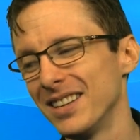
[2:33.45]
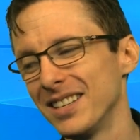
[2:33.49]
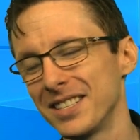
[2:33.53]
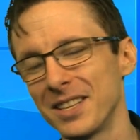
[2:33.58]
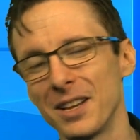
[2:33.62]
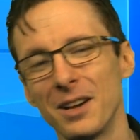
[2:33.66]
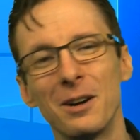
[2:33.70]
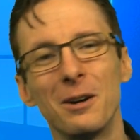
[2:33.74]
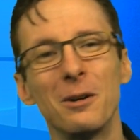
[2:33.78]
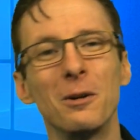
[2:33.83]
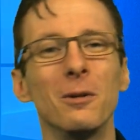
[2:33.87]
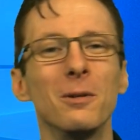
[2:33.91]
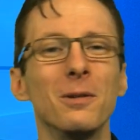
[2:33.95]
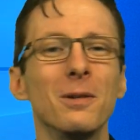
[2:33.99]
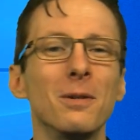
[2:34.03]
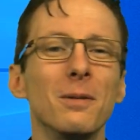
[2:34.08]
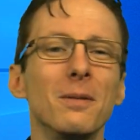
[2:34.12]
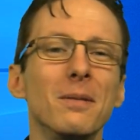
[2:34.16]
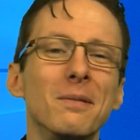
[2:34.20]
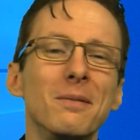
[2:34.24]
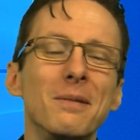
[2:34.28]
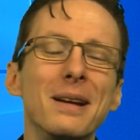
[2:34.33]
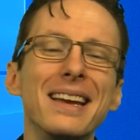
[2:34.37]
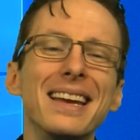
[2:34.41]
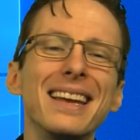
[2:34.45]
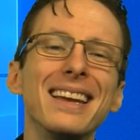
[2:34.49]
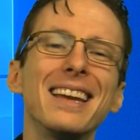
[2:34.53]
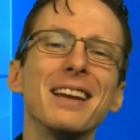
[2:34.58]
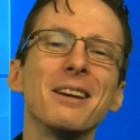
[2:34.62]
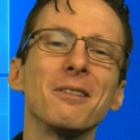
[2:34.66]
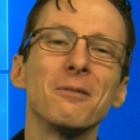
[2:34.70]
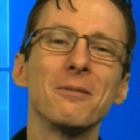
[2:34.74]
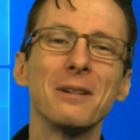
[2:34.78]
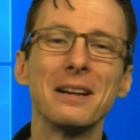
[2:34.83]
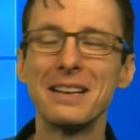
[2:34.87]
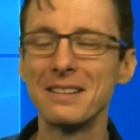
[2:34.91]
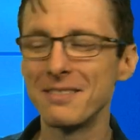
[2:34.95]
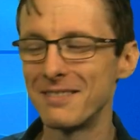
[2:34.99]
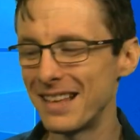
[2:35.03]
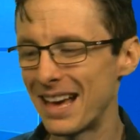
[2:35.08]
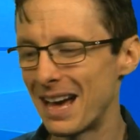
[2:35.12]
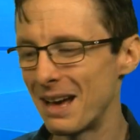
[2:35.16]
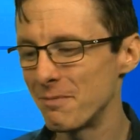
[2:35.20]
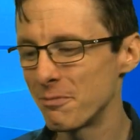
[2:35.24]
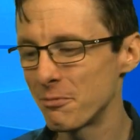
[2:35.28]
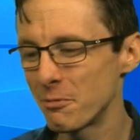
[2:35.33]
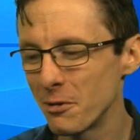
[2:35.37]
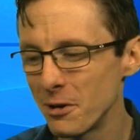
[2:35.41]
So we can get rid of
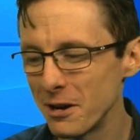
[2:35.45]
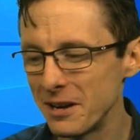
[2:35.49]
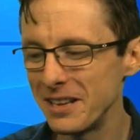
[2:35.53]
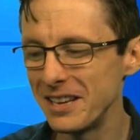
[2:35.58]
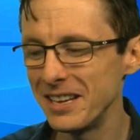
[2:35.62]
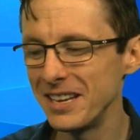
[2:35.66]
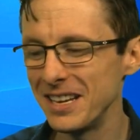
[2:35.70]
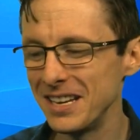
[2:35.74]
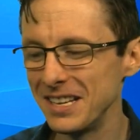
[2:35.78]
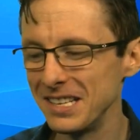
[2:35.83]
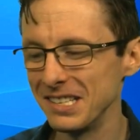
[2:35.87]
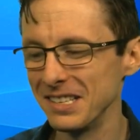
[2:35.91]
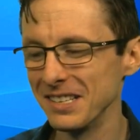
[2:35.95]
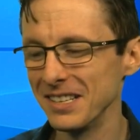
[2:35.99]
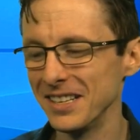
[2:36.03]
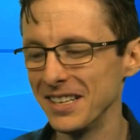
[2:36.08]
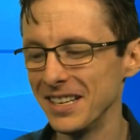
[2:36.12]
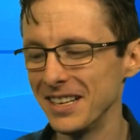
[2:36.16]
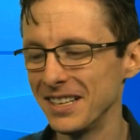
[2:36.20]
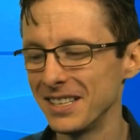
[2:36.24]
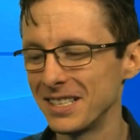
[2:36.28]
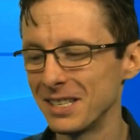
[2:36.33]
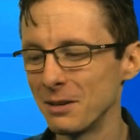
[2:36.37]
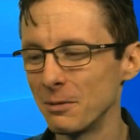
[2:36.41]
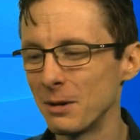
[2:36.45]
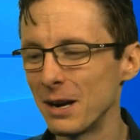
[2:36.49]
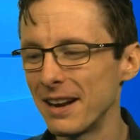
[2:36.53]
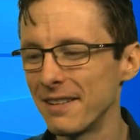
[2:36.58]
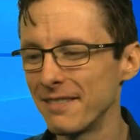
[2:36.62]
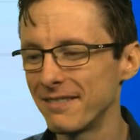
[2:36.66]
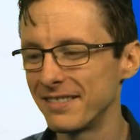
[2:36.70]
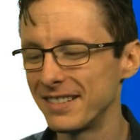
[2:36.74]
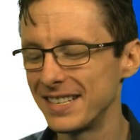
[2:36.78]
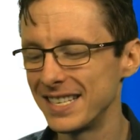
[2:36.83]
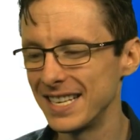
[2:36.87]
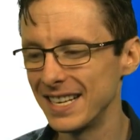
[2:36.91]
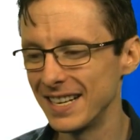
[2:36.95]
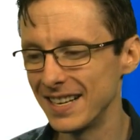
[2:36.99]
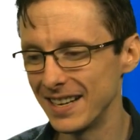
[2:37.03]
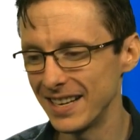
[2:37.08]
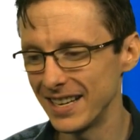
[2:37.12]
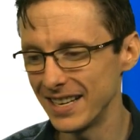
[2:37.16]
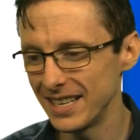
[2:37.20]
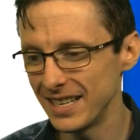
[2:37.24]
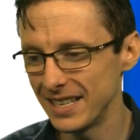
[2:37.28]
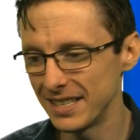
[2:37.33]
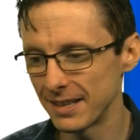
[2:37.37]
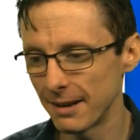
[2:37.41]
that pretty easily. So what I've
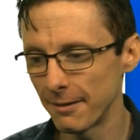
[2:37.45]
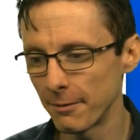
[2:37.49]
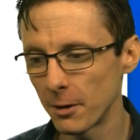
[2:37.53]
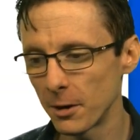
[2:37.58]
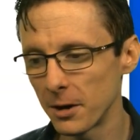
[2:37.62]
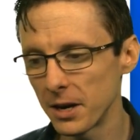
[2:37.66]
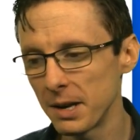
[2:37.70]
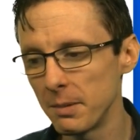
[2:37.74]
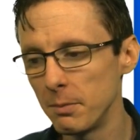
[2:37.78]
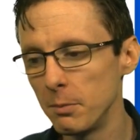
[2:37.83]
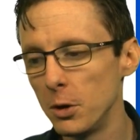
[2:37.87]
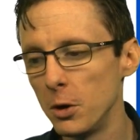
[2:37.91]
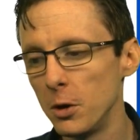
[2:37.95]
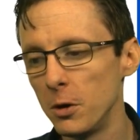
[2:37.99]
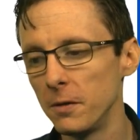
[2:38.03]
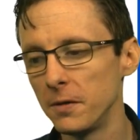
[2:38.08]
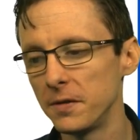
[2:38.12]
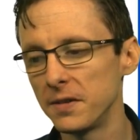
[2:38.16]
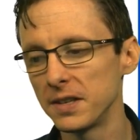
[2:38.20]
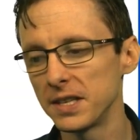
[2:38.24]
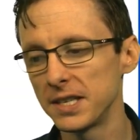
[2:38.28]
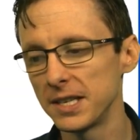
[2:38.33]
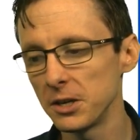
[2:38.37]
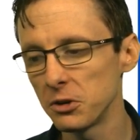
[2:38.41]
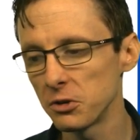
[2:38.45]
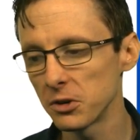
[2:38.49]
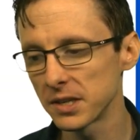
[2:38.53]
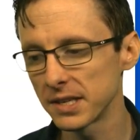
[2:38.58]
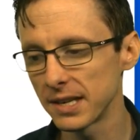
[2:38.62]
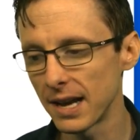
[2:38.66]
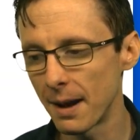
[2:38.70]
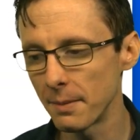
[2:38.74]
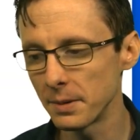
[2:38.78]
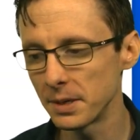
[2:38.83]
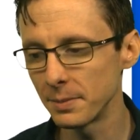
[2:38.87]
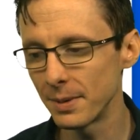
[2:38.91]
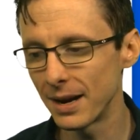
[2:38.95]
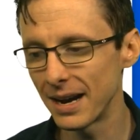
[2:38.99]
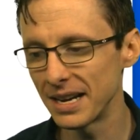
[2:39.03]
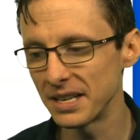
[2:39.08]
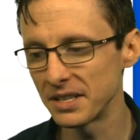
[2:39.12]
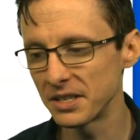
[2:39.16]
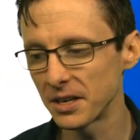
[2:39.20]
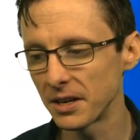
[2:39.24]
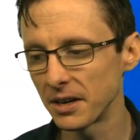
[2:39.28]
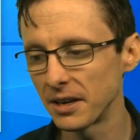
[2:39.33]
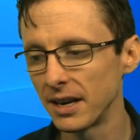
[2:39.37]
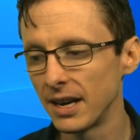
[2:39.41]
done is I've already moved Citrix
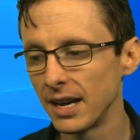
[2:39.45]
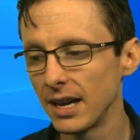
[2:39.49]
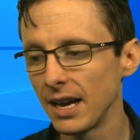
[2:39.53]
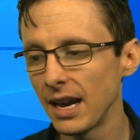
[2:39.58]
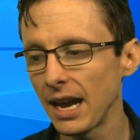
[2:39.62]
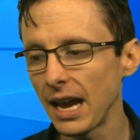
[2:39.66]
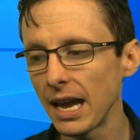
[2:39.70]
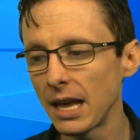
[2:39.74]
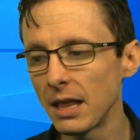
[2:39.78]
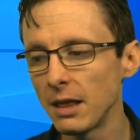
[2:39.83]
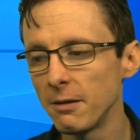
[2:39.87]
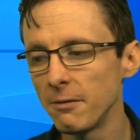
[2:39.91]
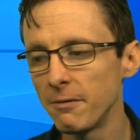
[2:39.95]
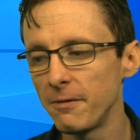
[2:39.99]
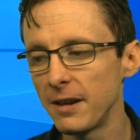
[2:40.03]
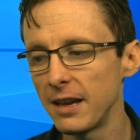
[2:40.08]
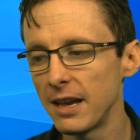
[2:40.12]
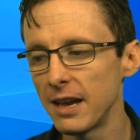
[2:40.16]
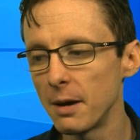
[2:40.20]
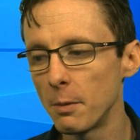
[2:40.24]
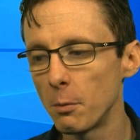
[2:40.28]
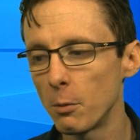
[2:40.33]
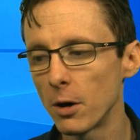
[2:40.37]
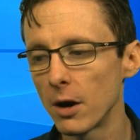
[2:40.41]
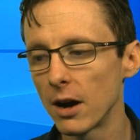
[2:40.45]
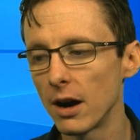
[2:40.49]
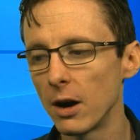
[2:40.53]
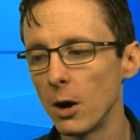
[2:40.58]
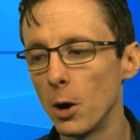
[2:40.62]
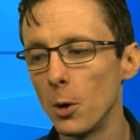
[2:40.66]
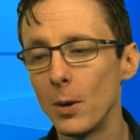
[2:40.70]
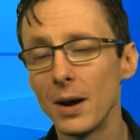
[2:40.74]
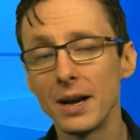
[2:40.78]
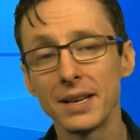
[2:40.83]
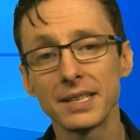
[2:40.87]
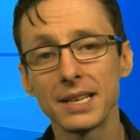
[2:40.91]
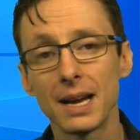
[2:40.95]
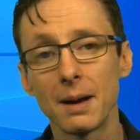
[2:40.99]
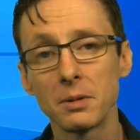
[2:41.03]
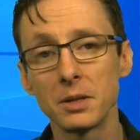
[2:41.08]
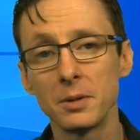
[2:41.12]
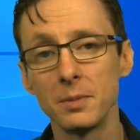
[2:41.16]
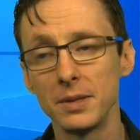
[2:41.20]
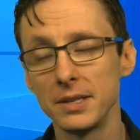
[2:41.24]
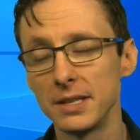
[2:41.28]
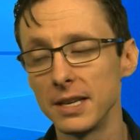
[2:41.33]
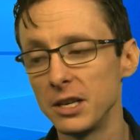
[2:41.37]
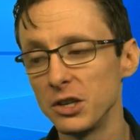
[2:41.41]
Optimizer and the VMware OS
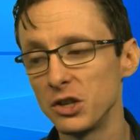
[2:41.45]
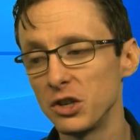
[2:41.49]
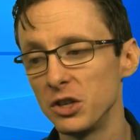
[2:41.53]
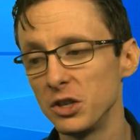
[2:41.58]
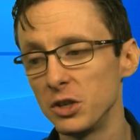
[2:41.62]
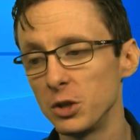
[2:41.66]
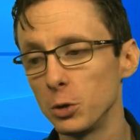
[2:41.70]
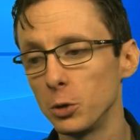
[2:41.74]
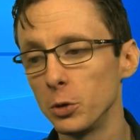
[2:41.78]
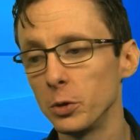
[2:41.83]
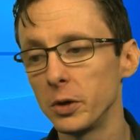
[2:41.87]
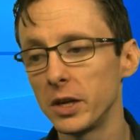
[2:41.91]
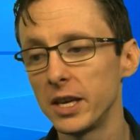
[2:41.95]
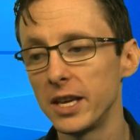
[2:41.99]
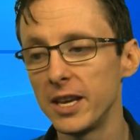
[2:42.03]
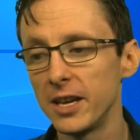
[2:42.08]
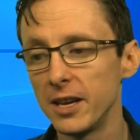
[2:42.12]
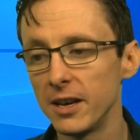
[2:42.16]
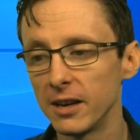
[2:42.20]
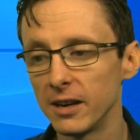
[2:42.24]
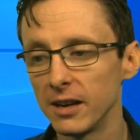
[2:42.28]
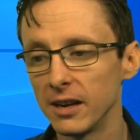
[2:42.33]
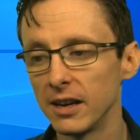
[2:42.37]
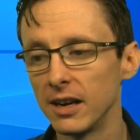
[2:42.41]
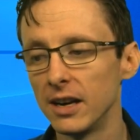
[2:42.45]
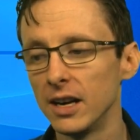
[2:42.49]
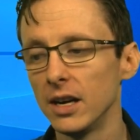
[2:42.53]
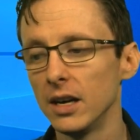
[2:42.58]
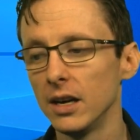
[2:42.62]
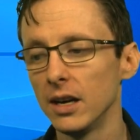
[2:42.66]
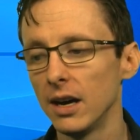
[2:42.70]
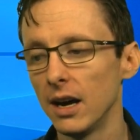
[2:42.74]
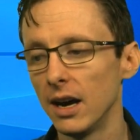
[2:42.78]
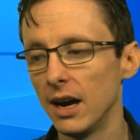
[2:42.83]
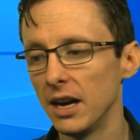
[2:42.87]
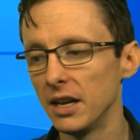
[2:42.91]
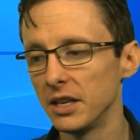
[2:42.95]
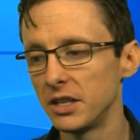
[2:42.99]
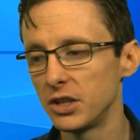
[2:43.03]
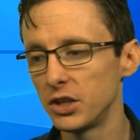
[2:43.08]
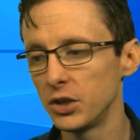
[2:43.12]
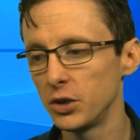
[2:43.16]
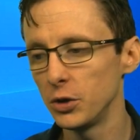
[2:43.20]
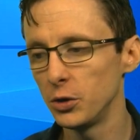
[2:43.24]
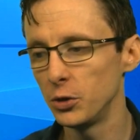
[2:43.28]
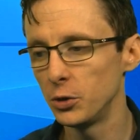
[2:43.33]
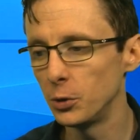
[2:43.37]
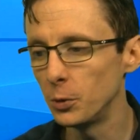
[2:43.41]
optimization tool here uh,
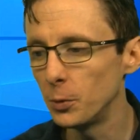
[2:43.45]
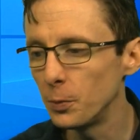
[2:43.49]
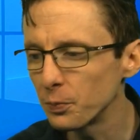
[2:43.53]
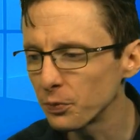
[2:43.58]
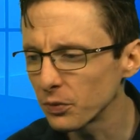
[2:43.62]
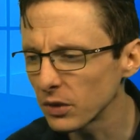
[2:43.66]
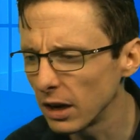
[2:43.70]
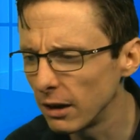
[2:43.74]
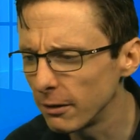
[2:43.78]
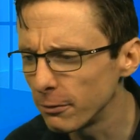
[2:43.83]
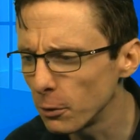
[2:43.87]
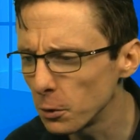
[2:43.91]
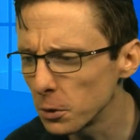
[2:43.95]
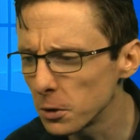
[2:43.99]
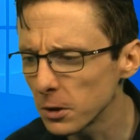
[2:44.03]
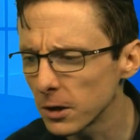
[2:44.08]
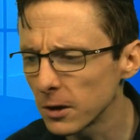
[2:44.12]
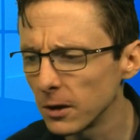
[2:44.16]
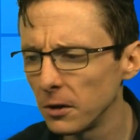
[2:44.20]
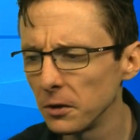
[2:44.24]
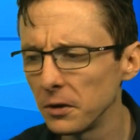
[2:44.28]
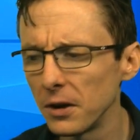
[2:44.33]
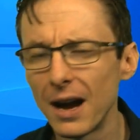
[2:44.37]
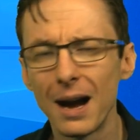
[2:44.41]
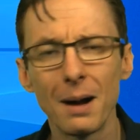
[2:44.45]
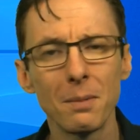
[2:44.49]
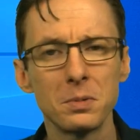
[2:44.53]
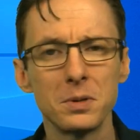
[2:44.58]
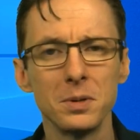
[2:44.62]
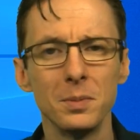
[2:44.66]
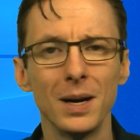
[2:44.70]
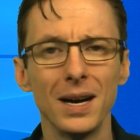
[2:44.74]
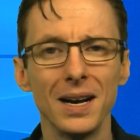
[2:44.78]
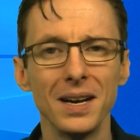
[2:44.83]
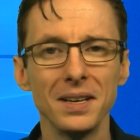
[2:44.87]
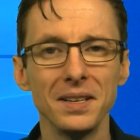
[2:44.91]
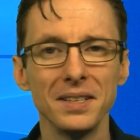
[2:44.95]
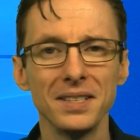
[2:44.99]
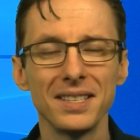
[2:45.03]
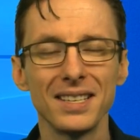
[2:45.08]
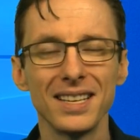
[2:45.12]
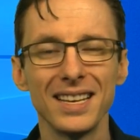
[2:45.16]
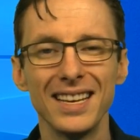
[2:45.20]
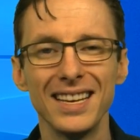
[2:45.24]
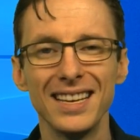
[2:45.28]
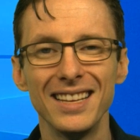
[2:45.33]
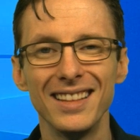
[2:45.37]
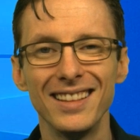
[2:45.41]
to a folder called Optimize
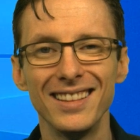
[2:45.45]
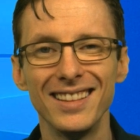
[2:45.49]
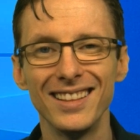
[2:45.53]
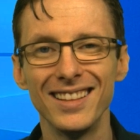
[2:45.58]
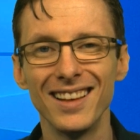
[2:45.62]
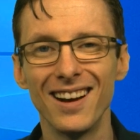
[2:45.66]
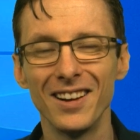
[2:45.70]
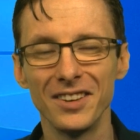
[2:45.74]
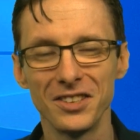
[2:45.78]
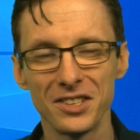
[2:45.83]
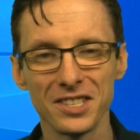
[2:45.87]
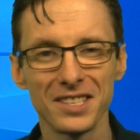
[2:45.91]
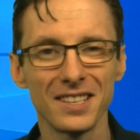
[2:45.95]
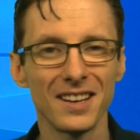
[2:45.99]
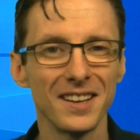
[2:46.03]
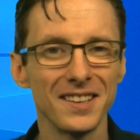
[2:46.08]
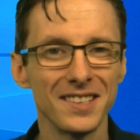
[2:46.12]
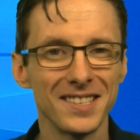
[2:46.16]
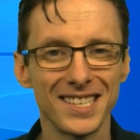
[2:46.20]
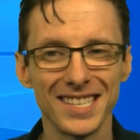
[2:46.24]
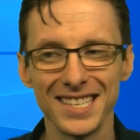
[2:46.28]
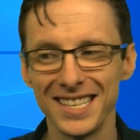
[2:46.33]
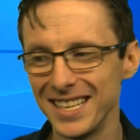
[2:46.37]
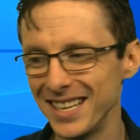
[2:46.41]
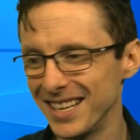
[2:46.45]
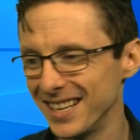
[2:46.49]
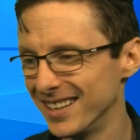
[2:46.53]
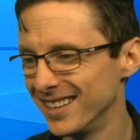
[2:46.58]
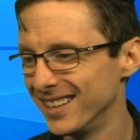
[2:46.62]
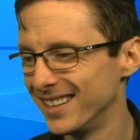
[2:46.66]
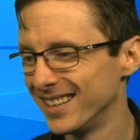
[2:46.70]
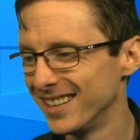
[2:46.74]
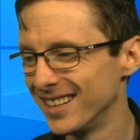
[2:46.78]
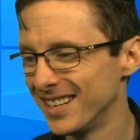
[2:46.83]
in uh, just on C.